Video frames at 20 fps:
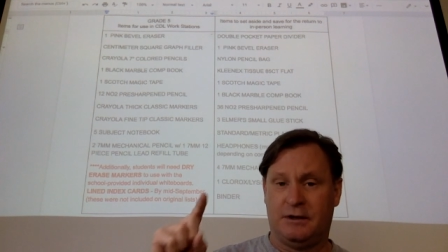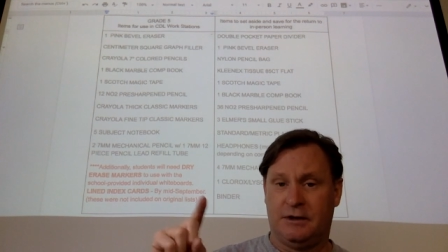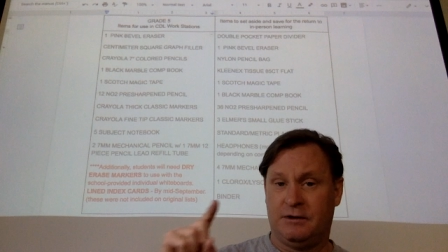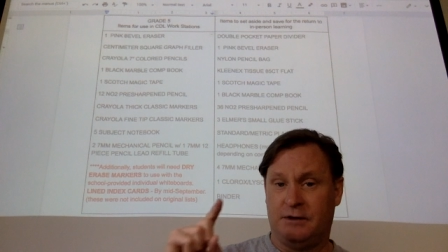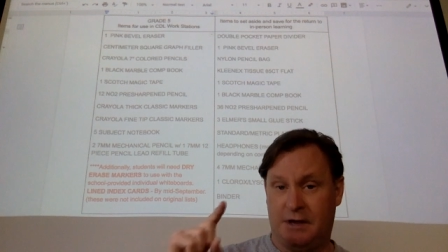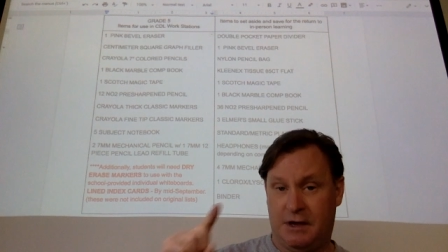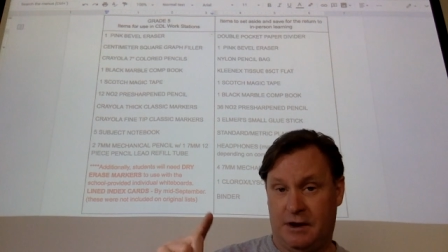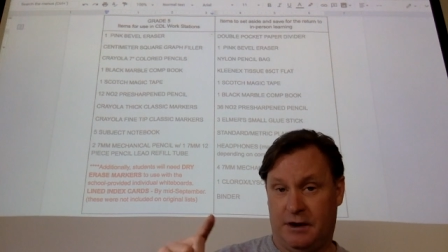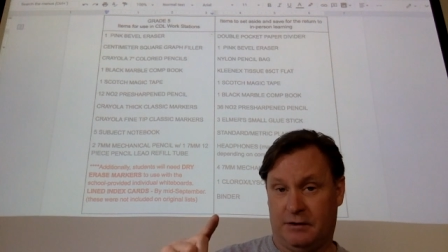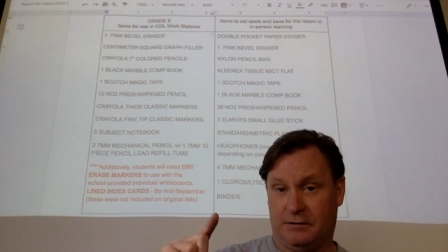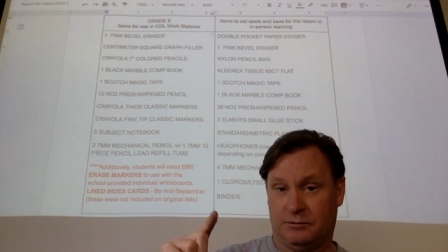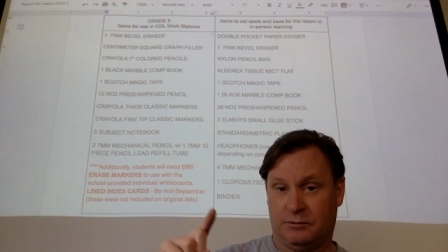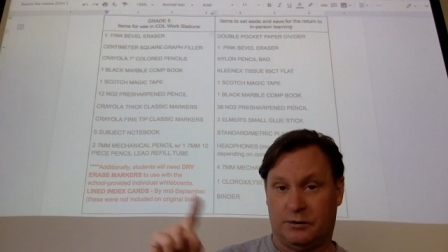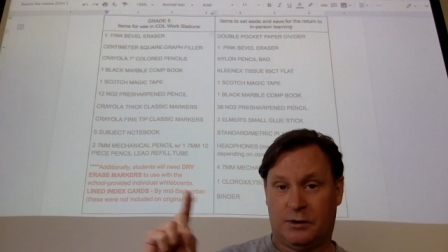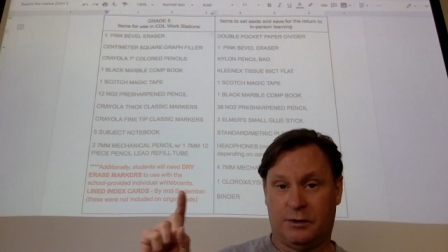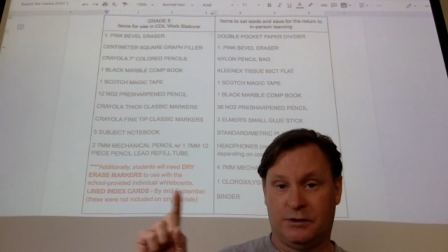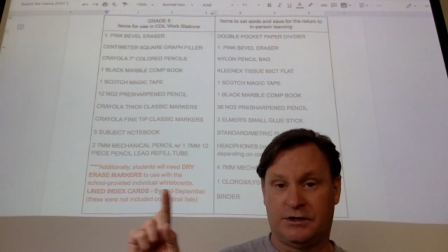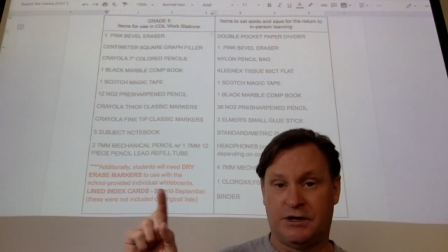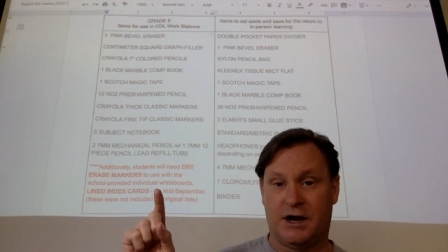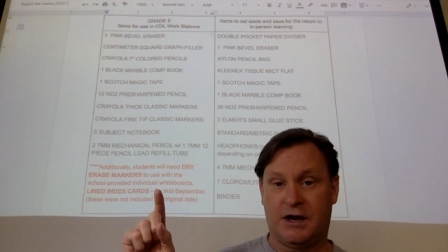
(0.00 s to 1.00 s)
here, where
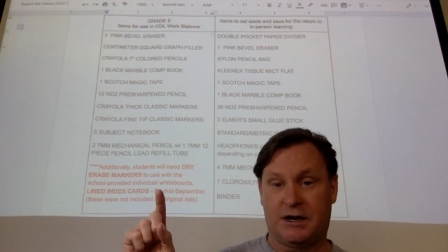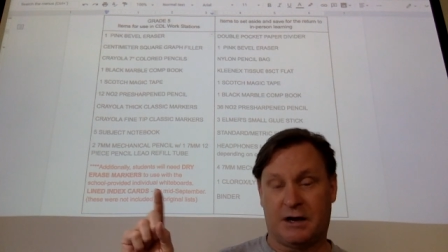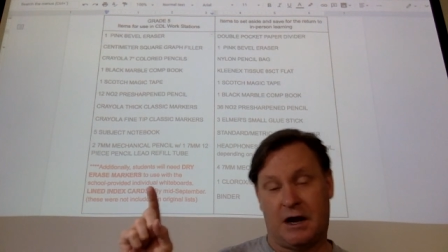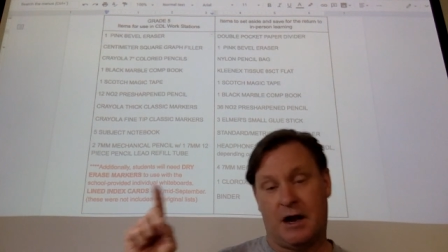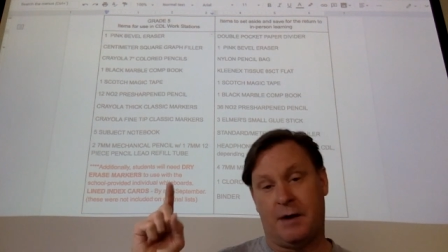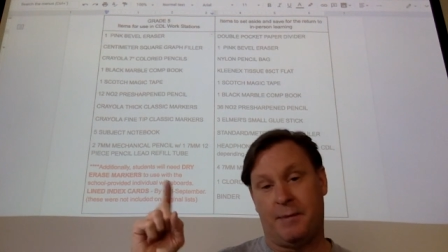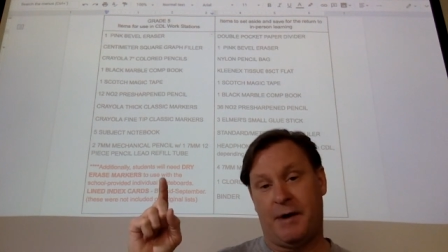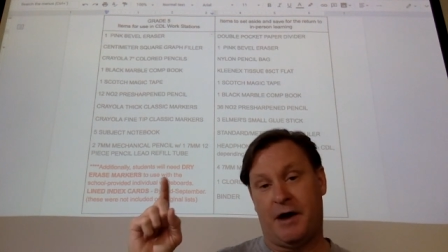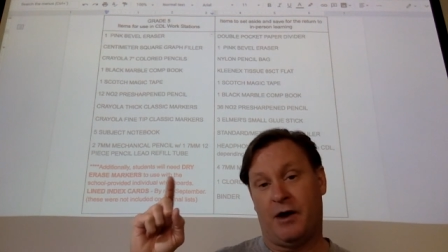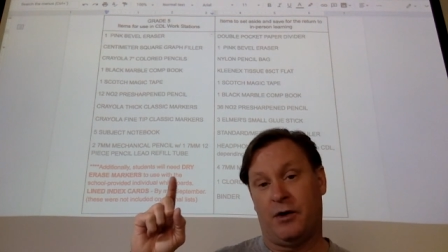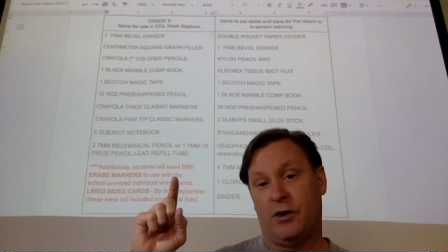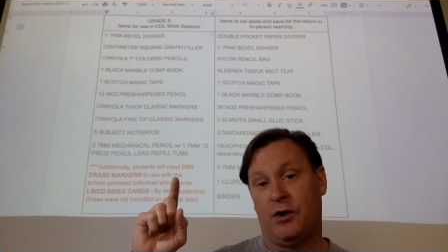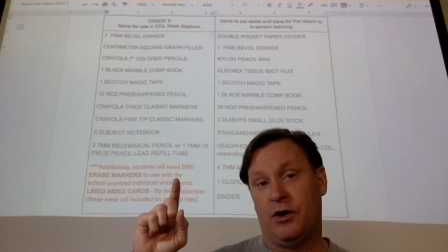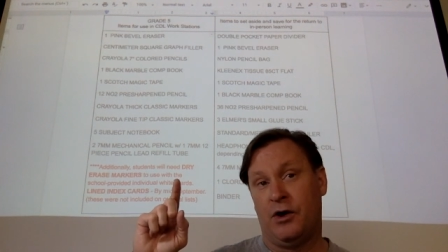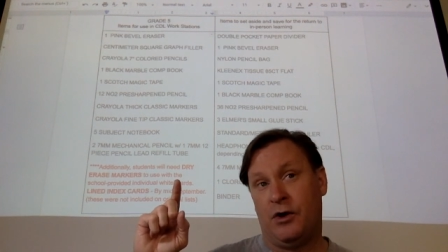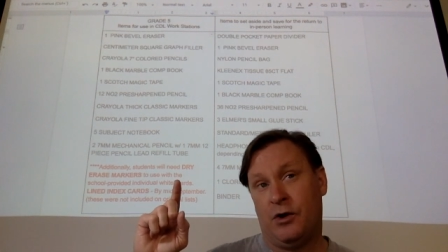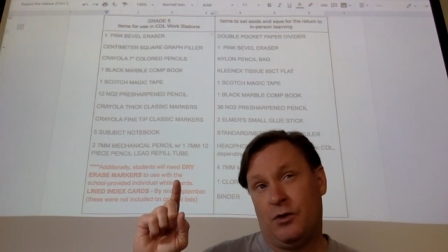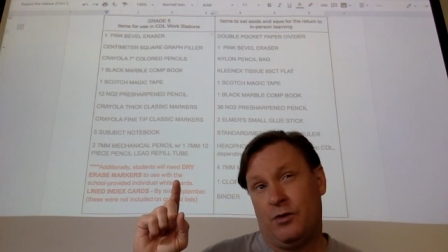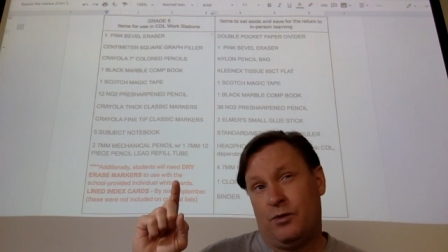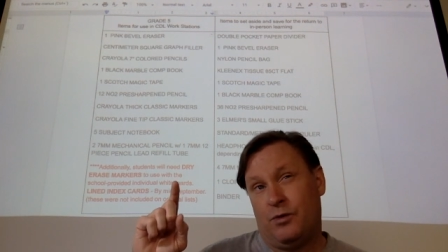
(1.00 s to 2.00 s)
we talk about
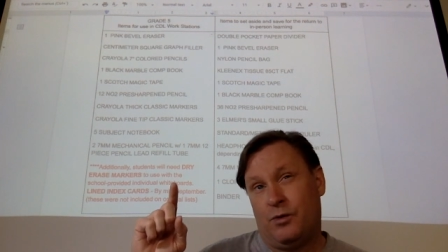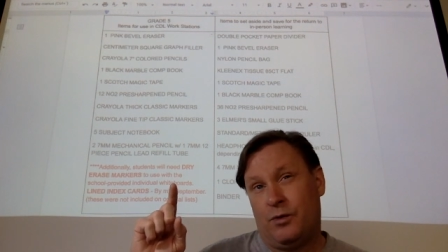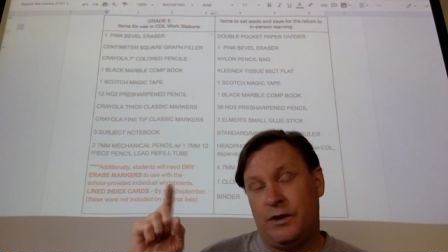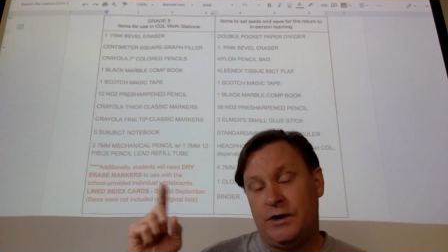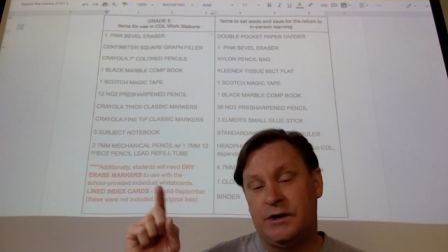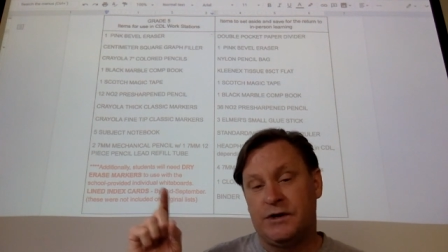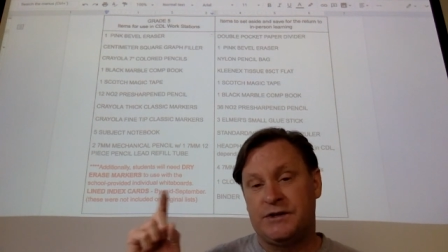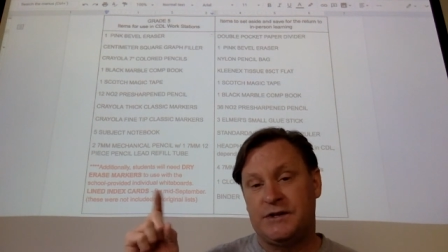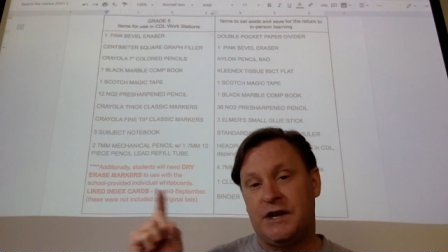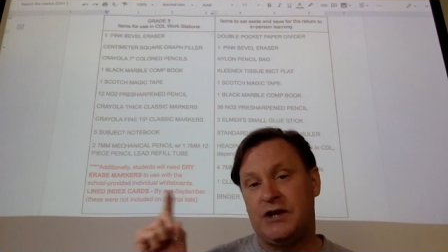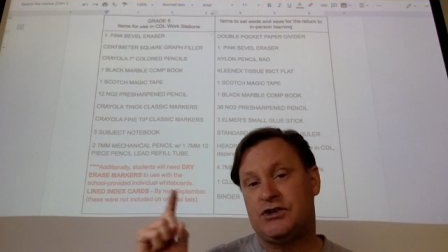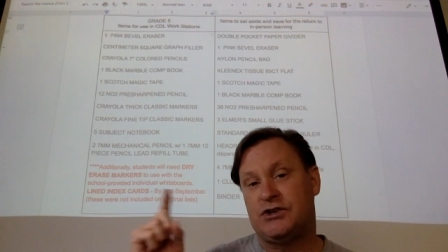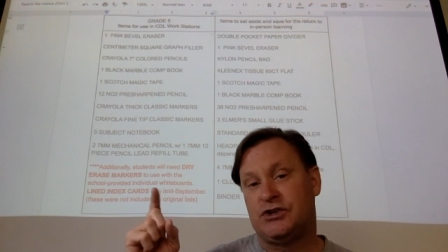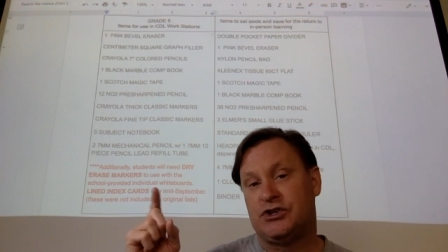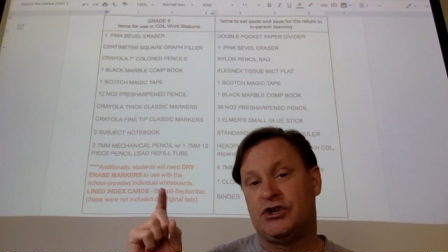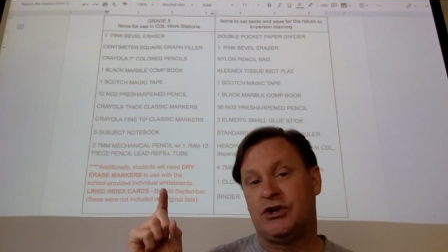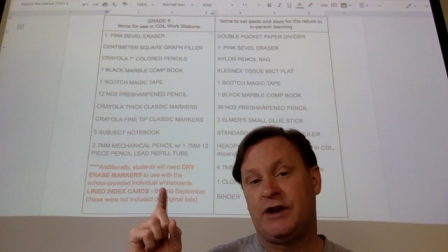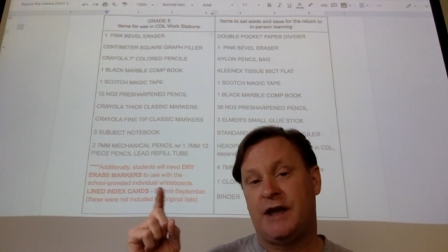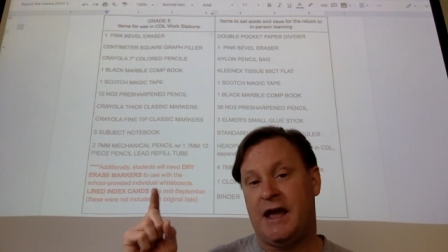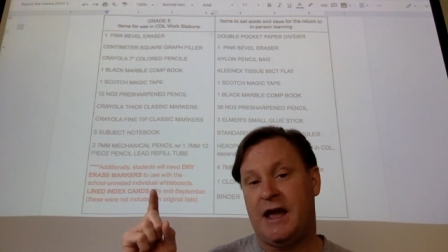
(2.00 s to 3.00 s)
what your station
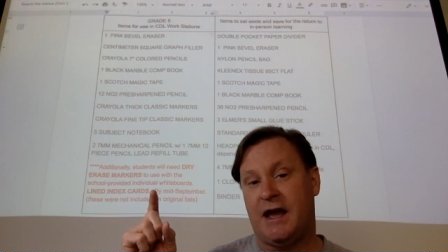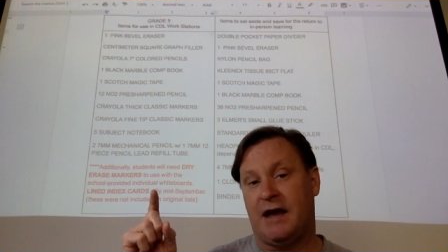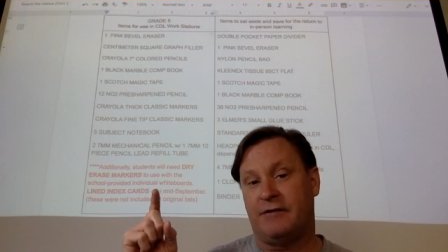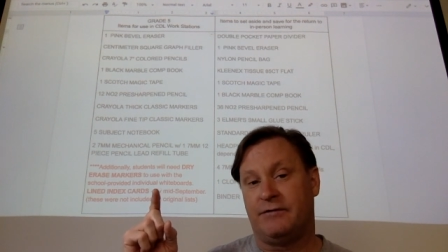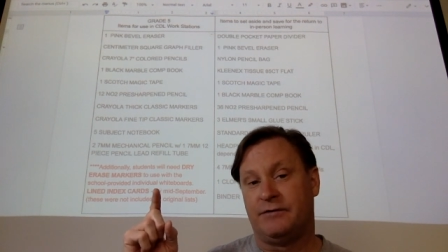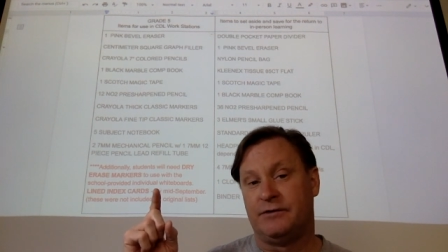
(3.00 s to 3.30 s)
should have.